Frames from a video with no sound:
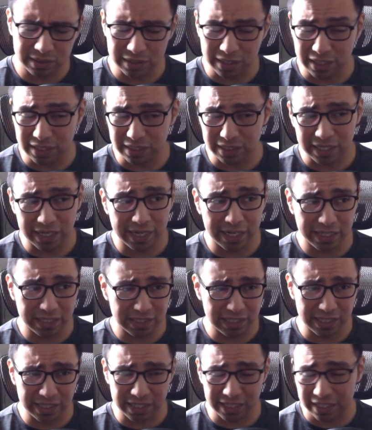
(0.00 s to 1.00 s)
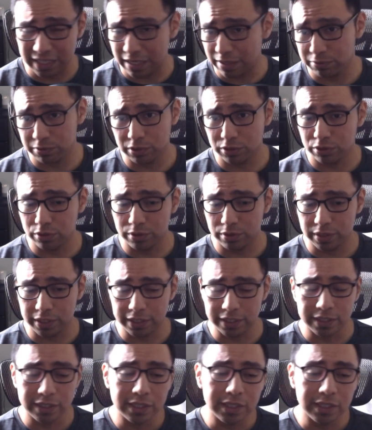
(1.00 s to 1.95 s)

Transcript: as high as like an hour and 30.